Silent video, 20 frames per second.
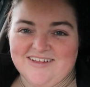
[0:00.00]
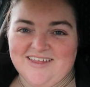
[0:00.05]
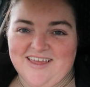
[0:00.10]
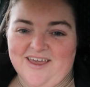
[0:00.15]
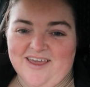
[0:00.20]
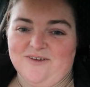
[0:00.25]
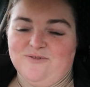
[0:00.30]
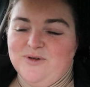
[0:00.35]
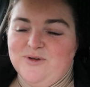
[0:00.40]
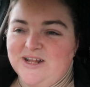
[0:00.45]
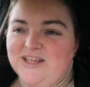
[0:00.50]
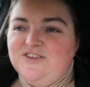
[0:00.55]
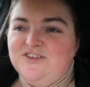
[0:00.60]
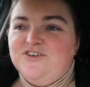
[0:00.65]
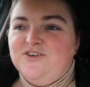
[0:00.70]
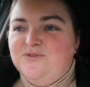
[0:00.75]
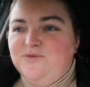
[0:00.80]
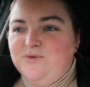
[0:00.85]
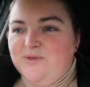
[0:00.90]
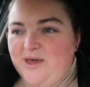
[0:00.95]
Yeah, really
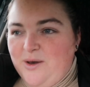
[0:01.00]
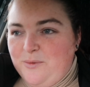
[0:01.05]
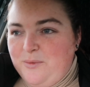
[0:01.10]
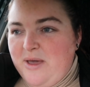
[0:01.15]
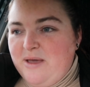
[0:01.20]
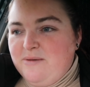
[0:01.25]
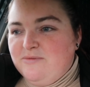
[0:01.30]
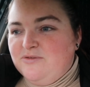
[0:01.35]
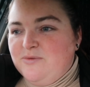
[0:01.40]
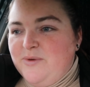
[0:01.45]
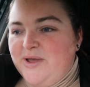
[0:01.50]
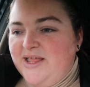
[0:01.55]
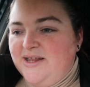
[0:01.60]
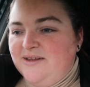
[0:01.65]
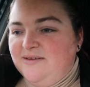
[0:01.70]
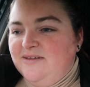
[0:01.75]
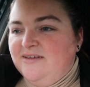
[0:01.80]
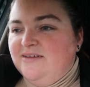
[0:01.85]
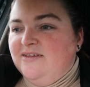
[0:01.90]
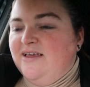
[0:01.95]
chuffed with how Peps
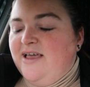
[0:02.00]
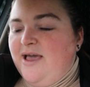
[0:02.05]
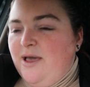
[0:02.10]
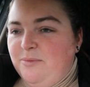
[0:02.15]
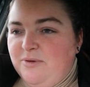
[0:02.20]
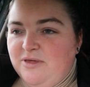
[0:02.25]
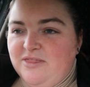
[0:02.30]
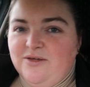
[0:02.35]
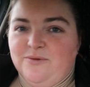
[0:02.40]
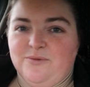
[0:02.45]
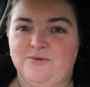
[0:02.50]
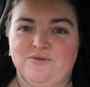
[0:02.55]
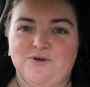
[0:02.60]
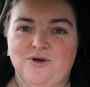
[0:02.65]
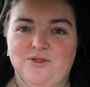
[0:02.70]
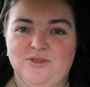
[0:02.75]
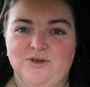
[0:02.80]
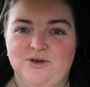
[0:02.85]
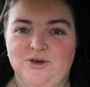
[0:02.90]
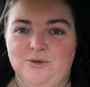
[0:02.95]
went. Happy that we've
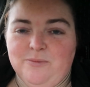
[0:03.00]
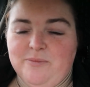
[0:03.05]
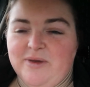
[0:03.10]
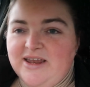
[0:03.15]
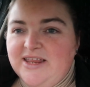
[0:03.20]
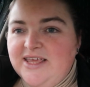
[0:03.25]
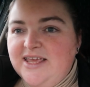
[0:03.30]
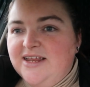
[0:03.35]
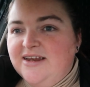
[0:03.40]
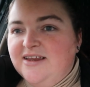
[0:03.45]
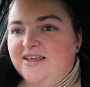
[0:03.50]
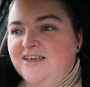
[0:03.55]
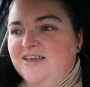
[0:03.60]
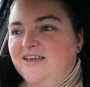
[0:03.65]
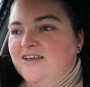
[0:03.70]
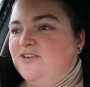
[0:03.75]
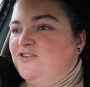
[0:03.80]
got the new bed in.